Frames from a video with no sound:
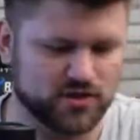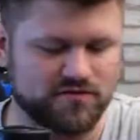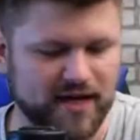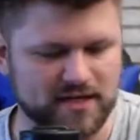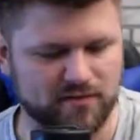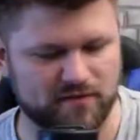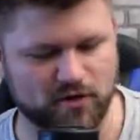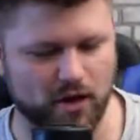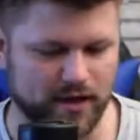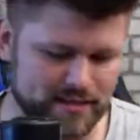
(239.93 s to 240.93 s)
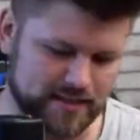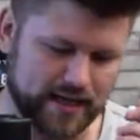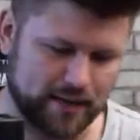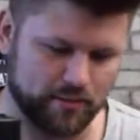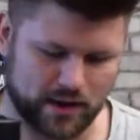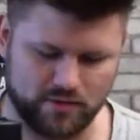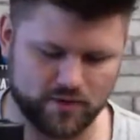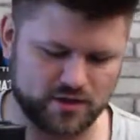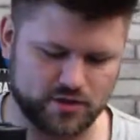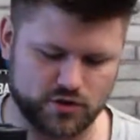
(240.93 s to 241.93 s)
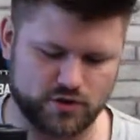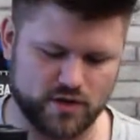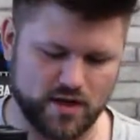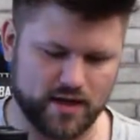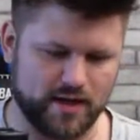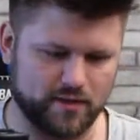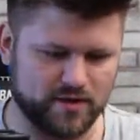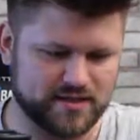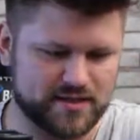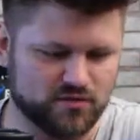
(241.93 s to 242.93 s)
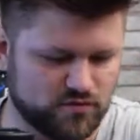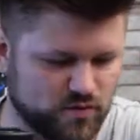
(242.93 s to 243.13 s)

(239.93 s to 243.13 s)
the fittings we've got is a couple. I wanted to do it with silver